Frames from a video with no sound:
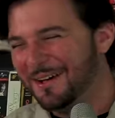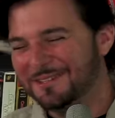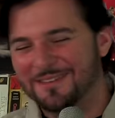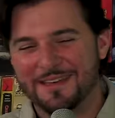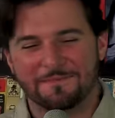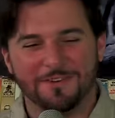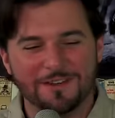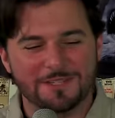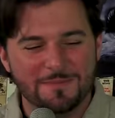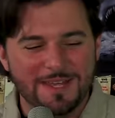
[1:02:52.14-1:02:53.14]
Also that
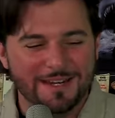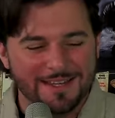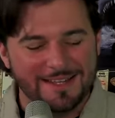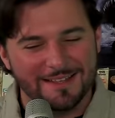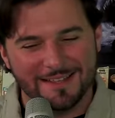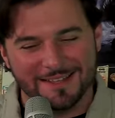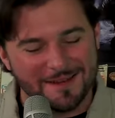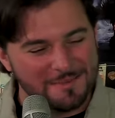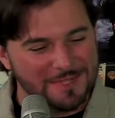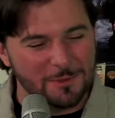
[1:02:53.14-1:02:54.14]
first meeting, like, you
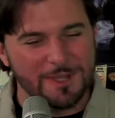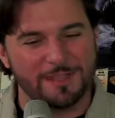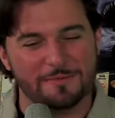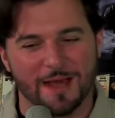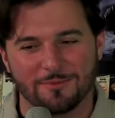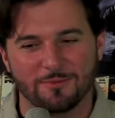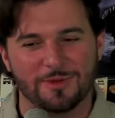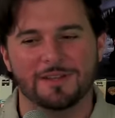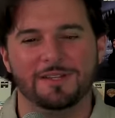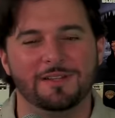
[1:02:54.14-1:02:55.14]
know, between them, I
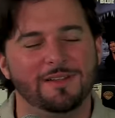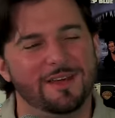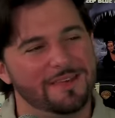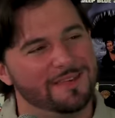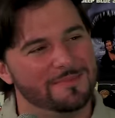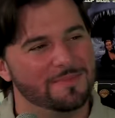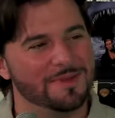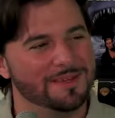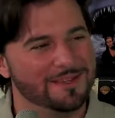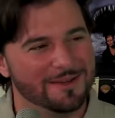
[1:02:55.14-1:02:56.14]
really like it,
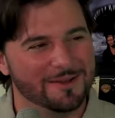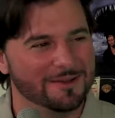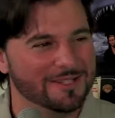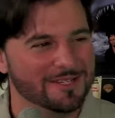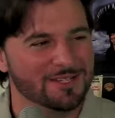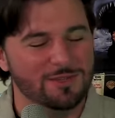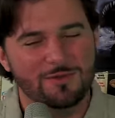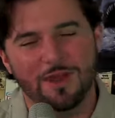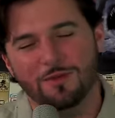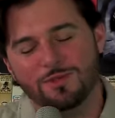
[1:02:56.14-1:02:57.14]
but you know, it's just, you
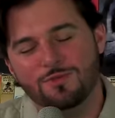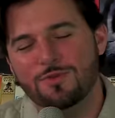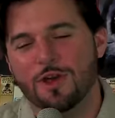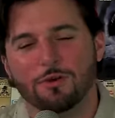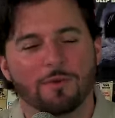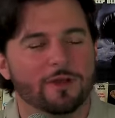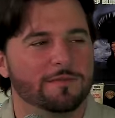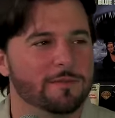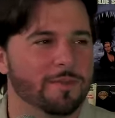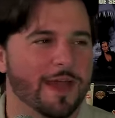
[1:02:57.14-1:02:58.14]
know, right off
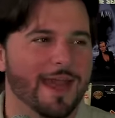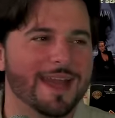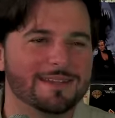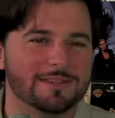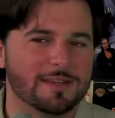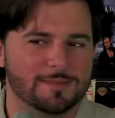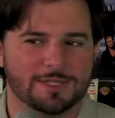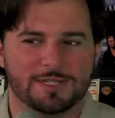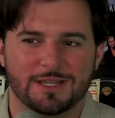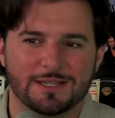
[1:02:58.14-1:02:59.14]
the bat. And his name's
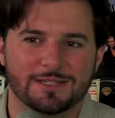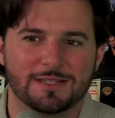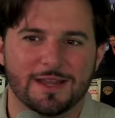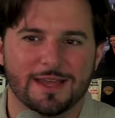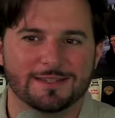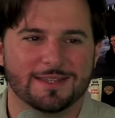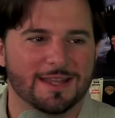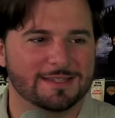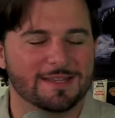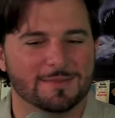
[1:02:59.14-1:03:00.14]
Jason and his
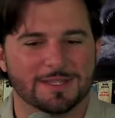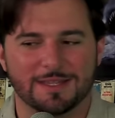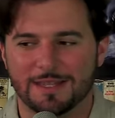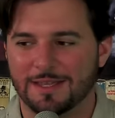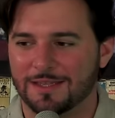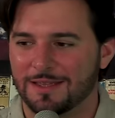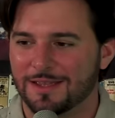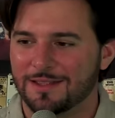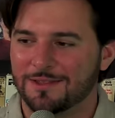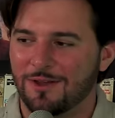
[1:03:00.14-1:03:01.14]
dad's name's Dick.
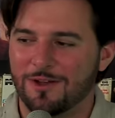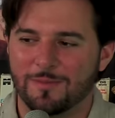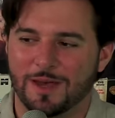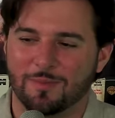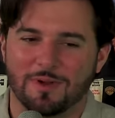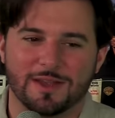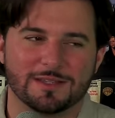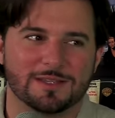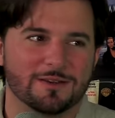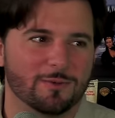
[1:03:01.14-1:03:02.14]
Talk about Bryan
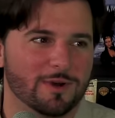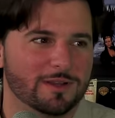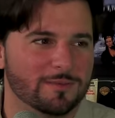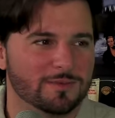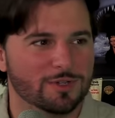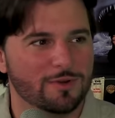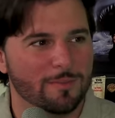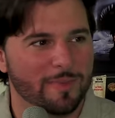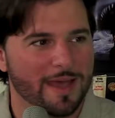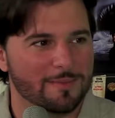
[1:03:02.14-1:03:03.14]
Singer wanting to shoot a
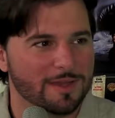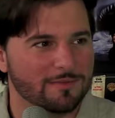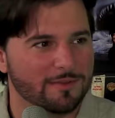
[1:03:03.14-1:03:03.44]
Batman